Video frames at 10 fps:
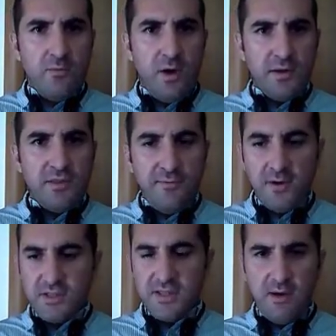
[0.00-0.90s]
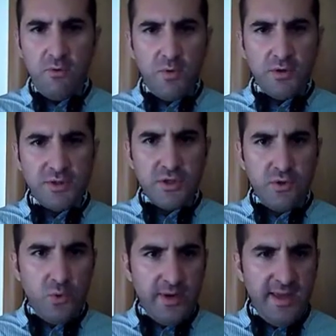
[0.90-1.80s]
Right, the first thing we will
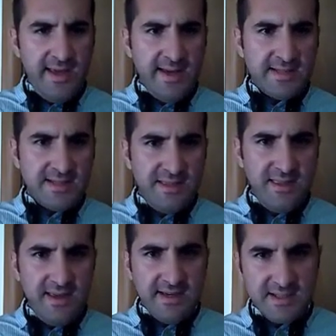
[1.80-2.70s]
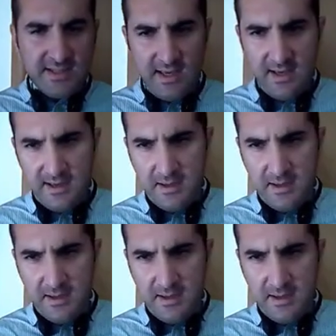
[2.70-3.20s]
do is this.